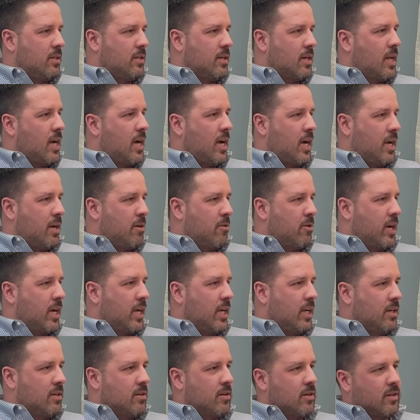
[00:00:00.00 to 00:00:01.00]
deny,
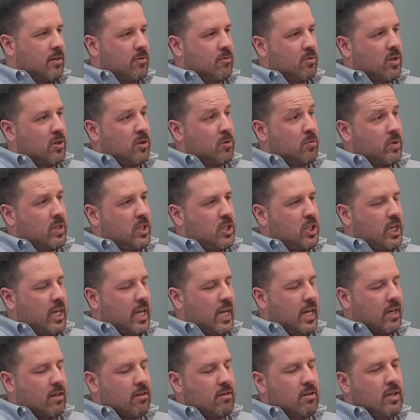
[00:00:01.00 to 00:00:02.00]
right, or
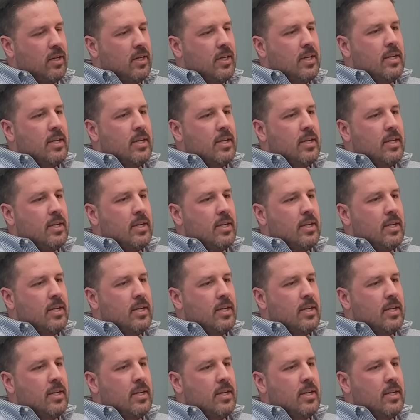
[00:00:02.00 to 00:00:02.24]
reject.